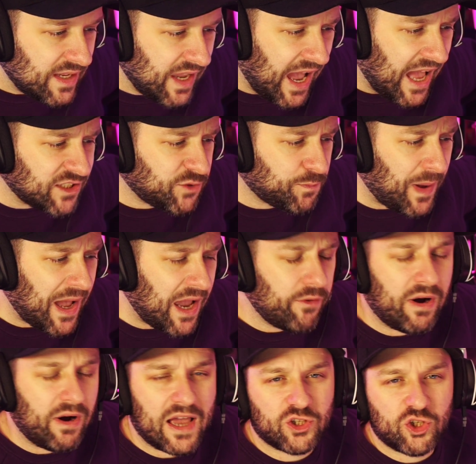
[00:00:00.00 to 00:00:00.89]
as
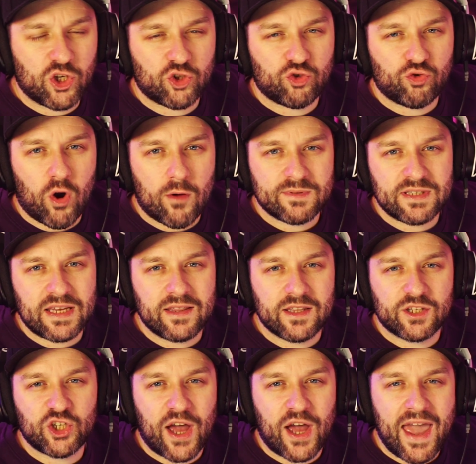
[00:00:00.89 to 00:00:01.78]
Pirate has just dropped in
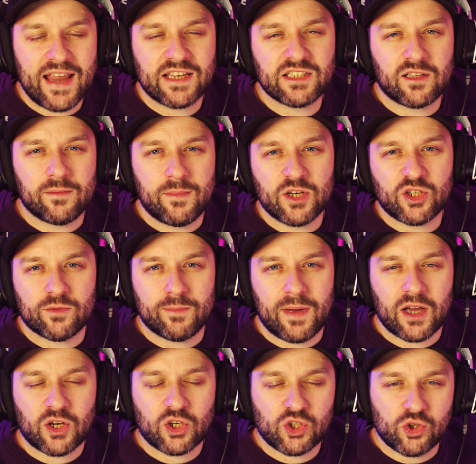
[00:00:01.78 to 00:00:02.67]
the chat,
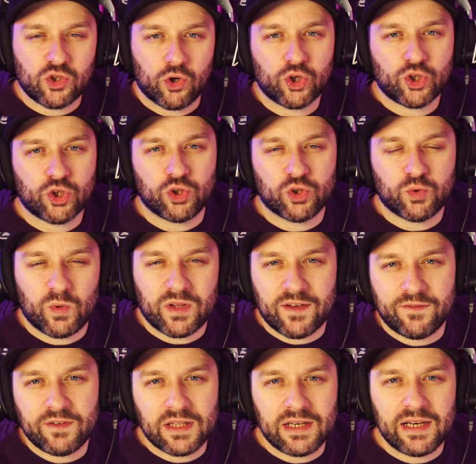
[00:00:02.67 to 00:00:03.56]
!socials will
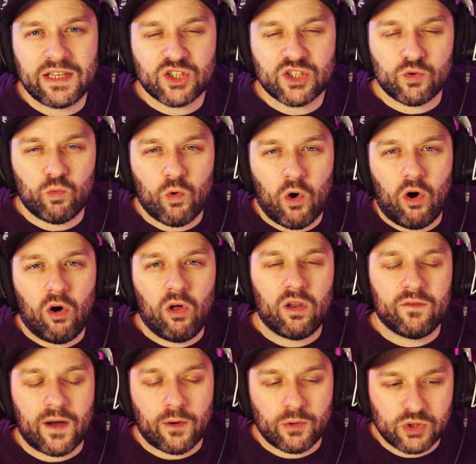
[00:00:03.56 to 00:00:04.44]
give you the link to
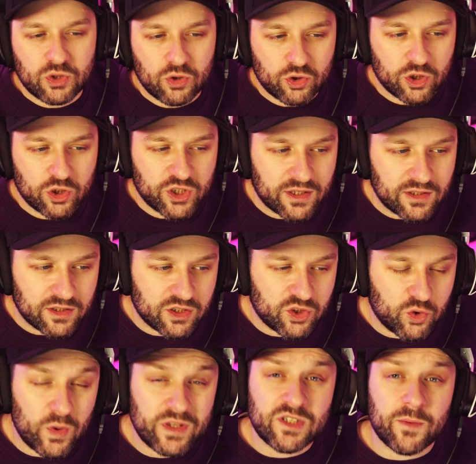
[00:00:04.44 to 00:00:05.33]
all of our social channels.
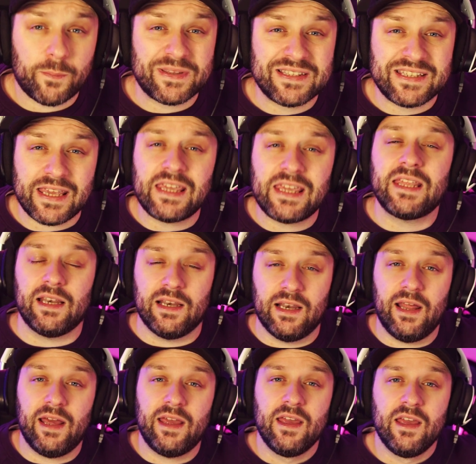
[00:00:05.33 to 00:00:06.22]
Twitter
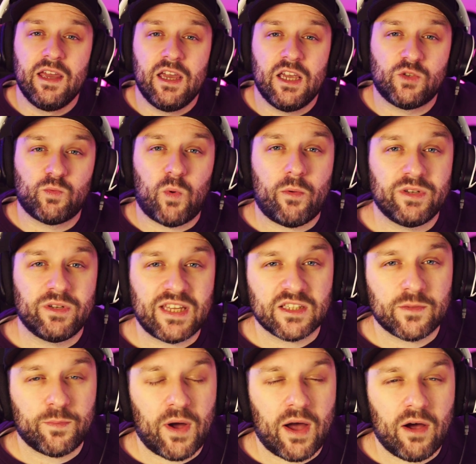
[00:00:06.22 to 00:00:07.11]
particularly is where we tend
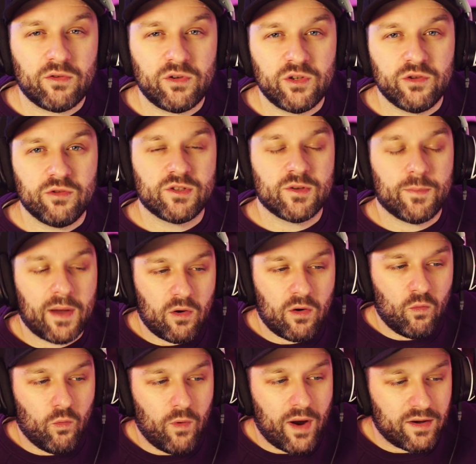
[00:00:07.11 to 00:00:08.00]
to put out news
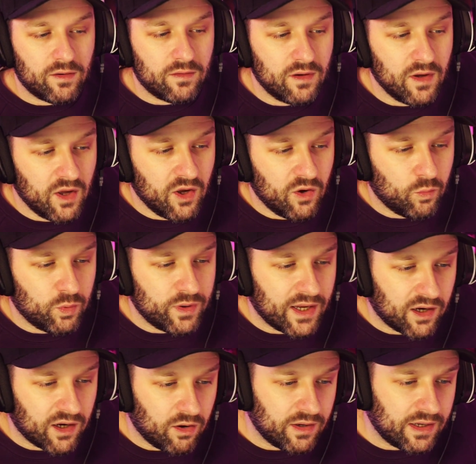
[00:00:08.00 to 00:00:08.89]
about when we
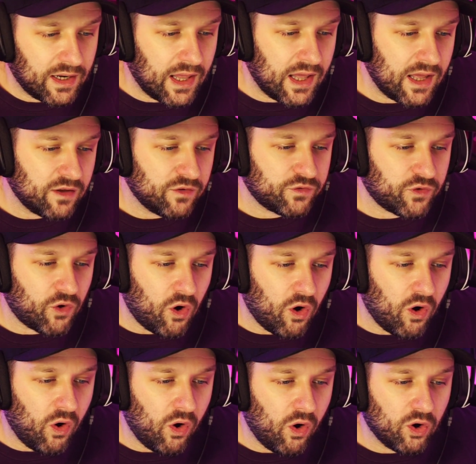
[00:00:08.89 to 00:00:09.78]
are going live
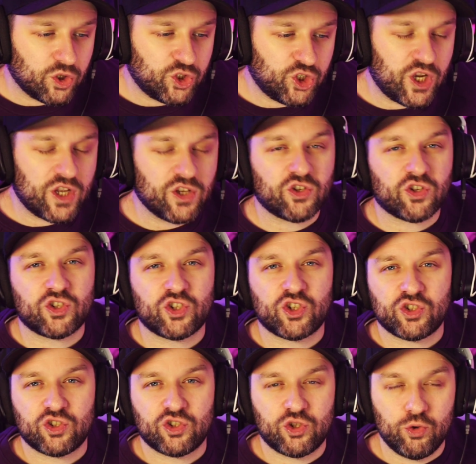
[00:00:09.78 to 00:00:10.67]
or
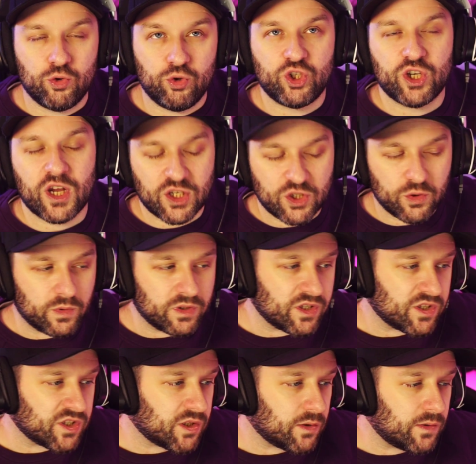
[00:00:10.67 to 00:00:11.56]
changes to schedules
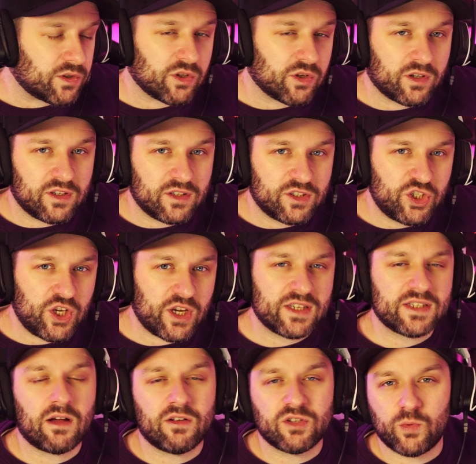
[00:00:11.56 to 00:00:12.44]
and so on. So
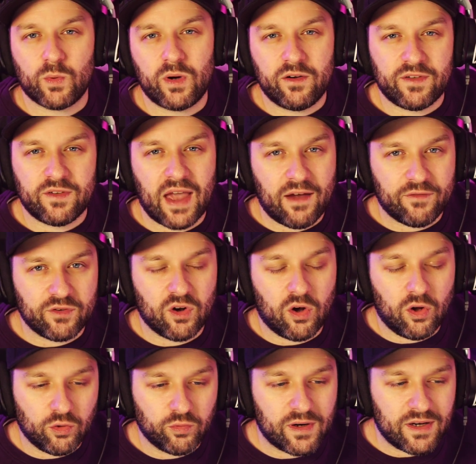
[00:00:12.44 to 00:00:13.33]
check us out on Twitter if you haven't
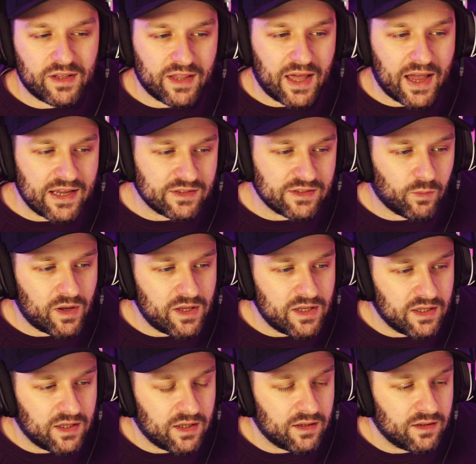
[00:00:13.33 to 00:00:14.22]
already. That is where
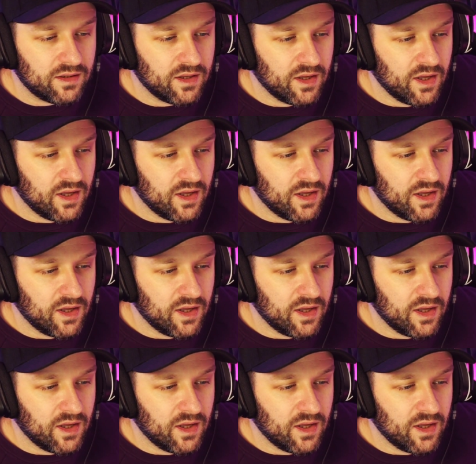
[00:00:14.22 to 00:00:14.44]
you can